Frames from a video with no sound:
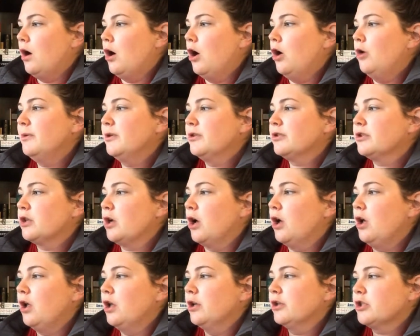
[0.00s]
Almost
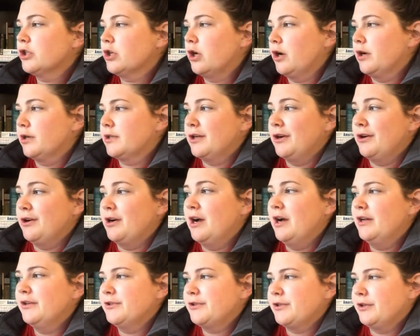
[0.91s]
all sharks are
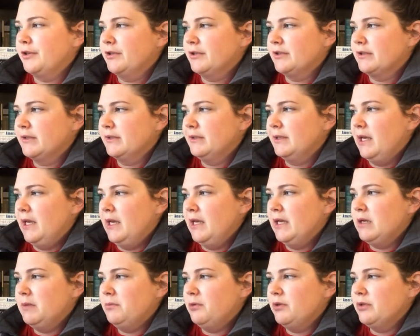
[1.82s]
hunters.
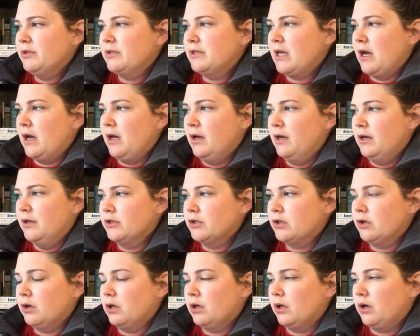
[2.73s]
Animals that hunt
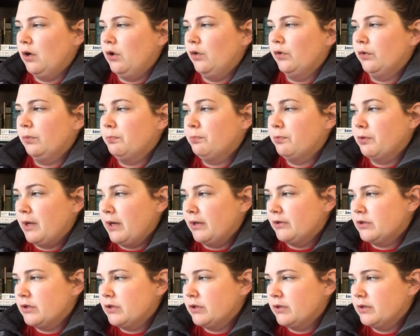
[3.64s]
are called
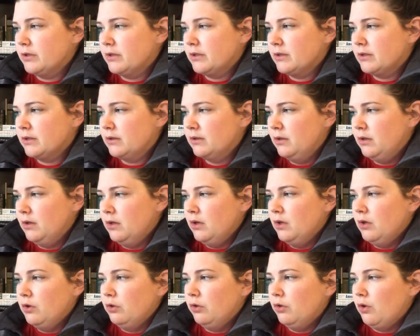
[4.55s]
predators.
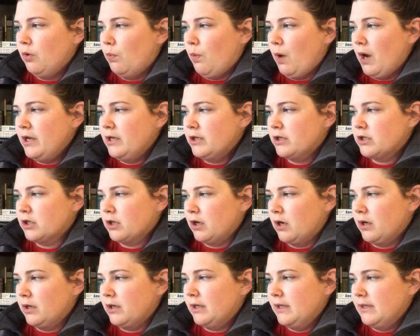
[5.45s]
The white
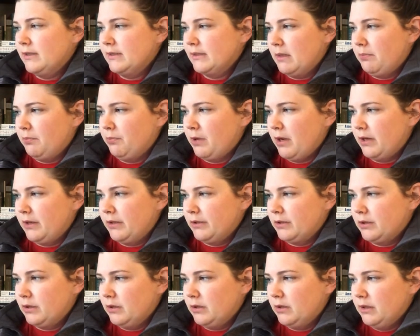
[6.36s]
shark is a
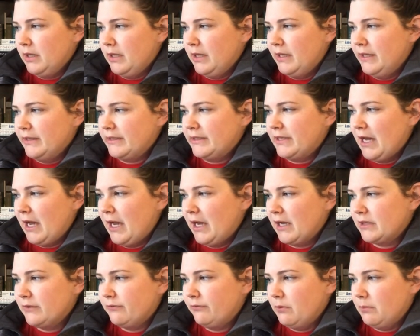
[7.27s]
predator. It
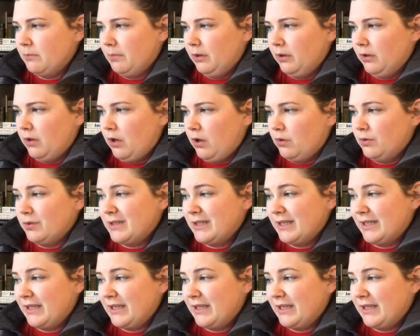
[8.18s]
attacks from below to